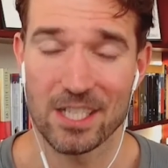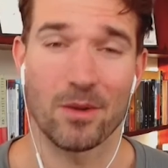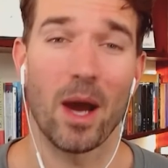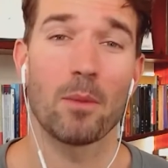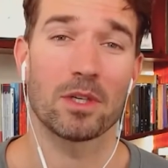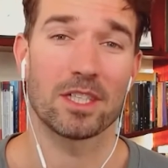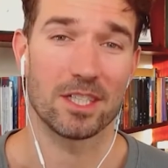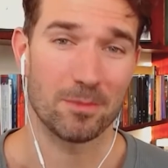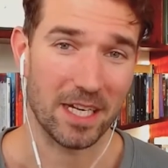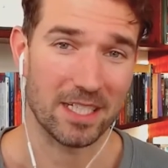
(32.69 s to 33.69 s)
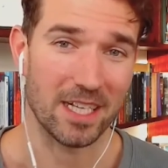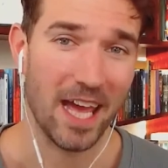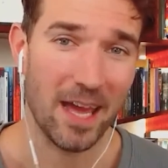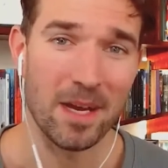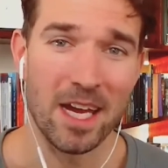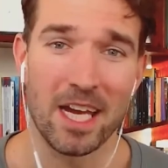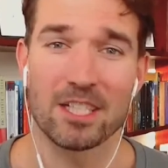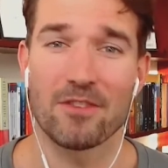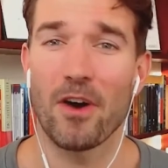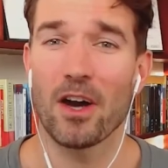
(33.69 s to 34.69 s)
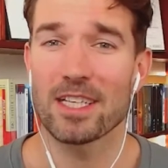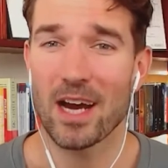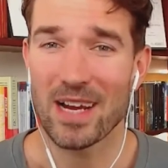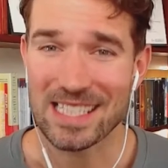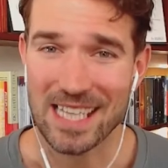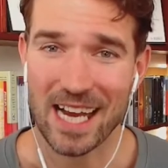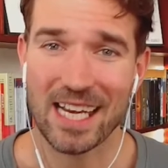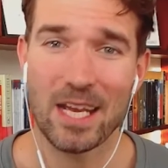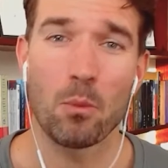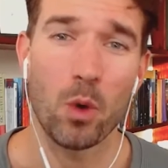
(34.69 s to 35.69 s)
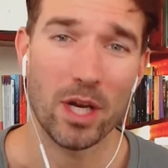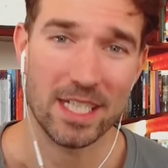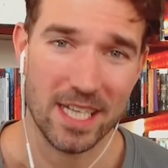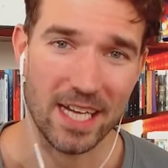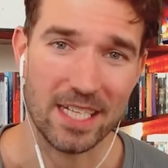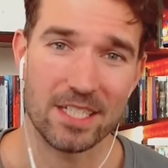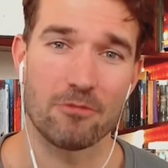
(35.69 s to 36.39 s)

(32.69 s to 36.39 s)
So I wanted to speak to him to find out exactly what it takes